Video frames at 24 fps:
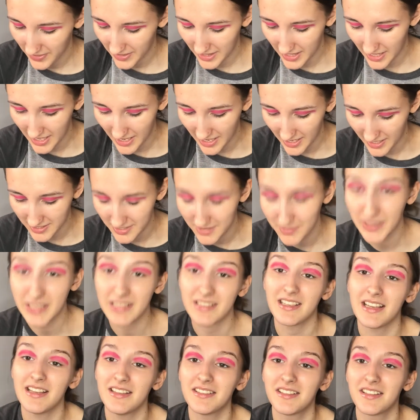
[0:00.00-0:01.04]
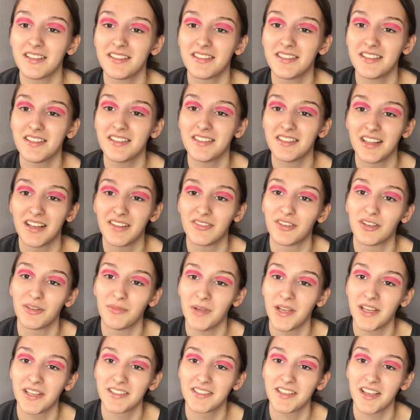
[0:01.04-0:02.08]
Yes, my sentences never
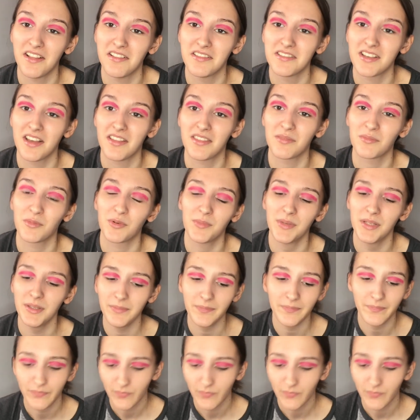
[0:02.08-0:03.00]
make sense at the moment.